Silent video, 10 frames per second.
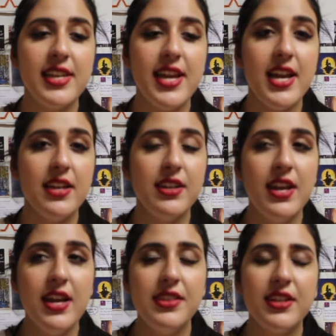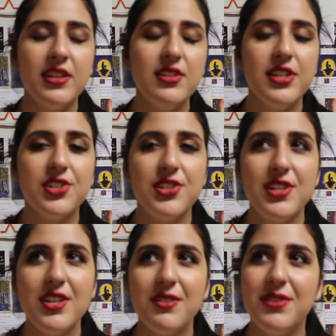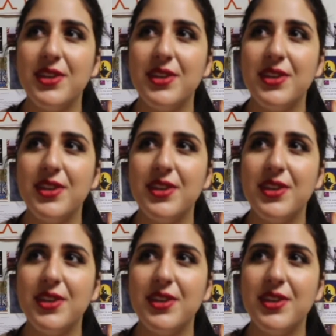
and the condition of the